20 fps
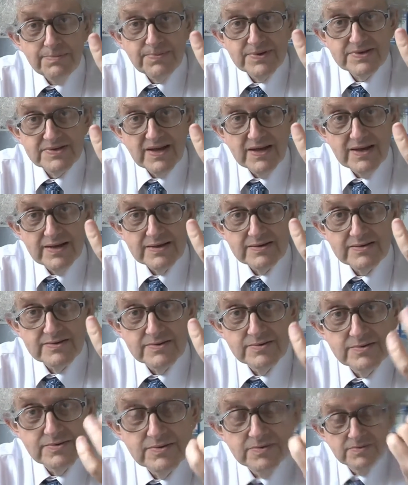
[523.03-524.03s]

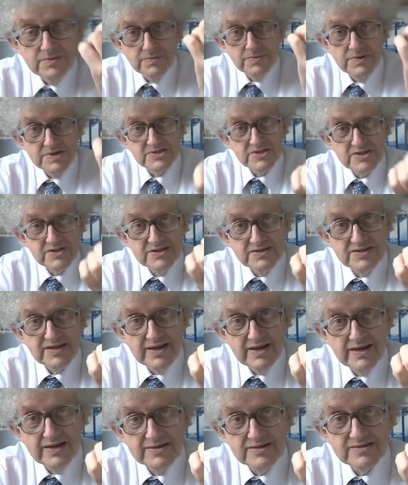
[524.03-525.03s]
apatite, which
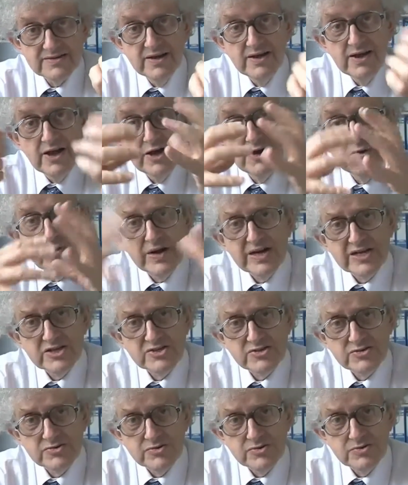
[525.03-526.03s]
contains OH
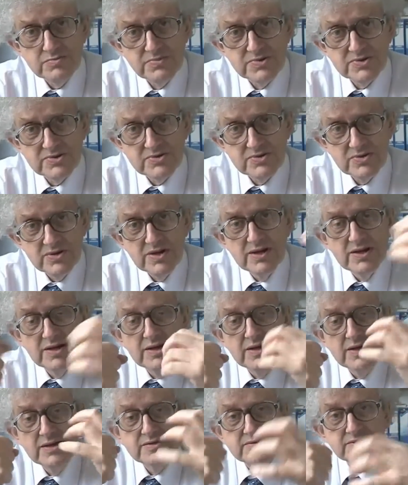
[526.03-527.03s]
groups,
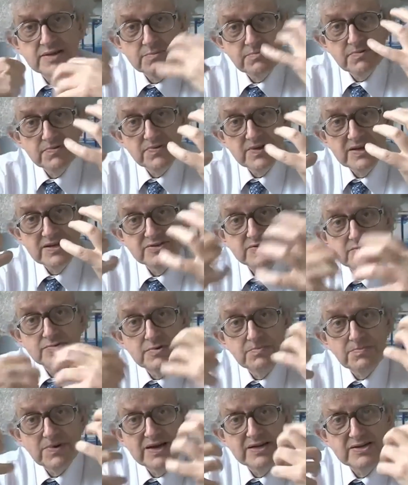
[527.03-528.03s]
some of these are
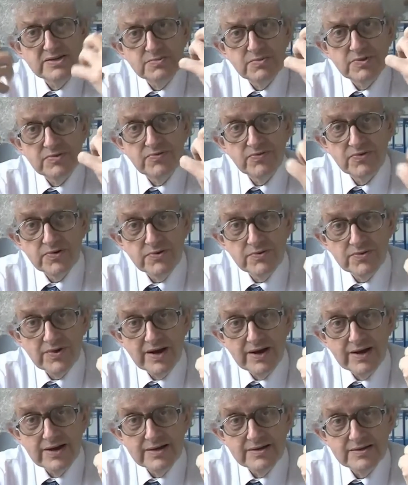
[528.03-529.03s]
replaced with
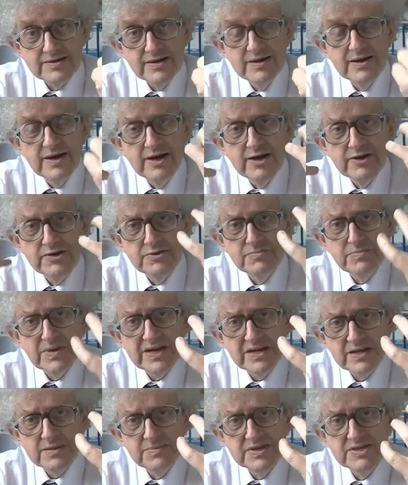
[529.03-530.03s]
fluoride, and you
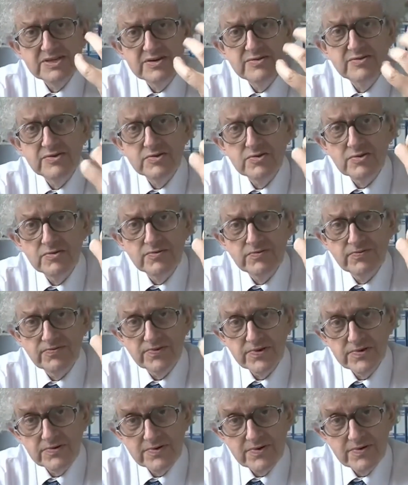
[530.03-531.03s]
make a material called
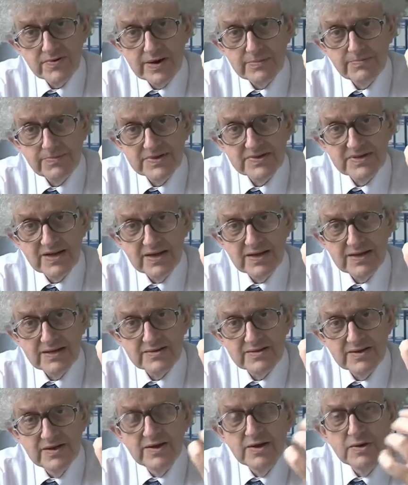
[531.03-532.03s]

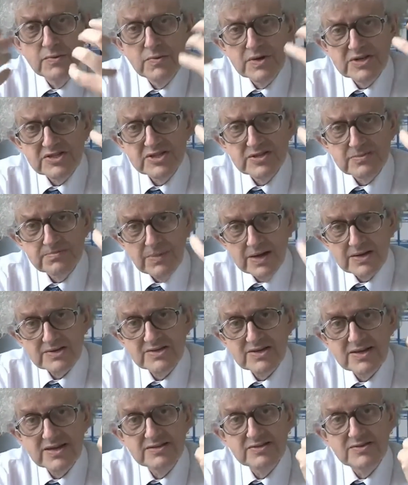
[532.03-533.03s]
fluoroapatite, which is
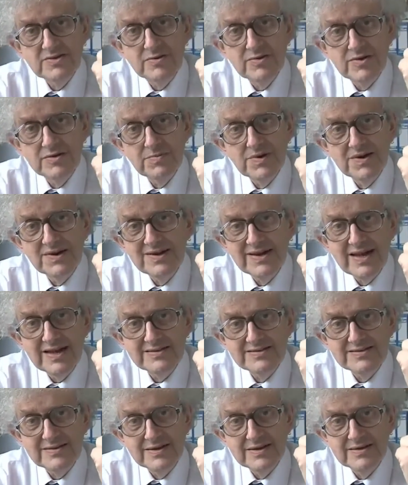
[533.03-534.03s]
much less soluble in
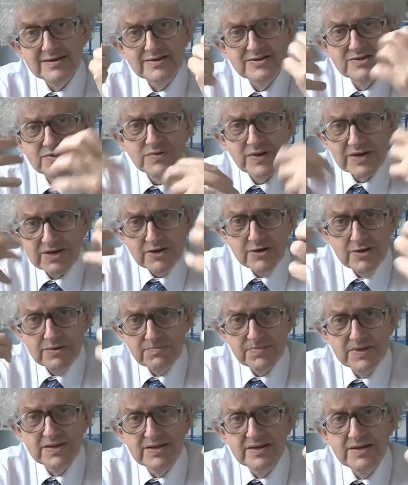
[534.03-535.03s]
acid, so it
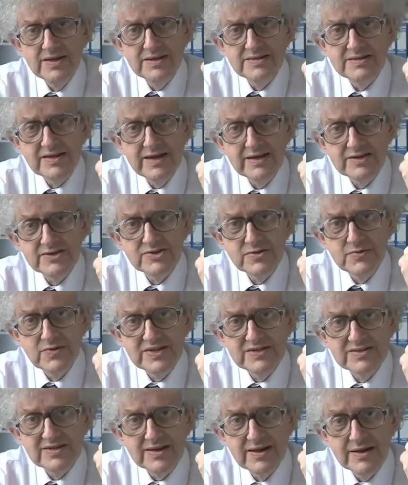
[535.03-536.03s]
can't be attacked so
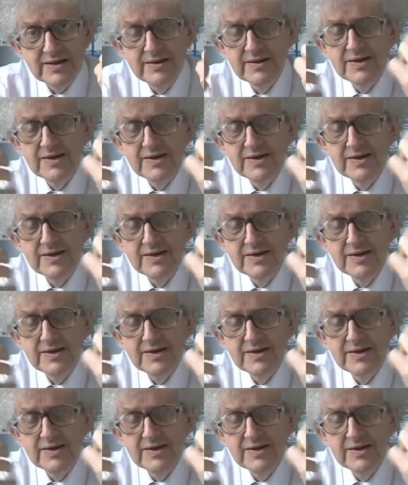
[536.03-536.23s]
easily,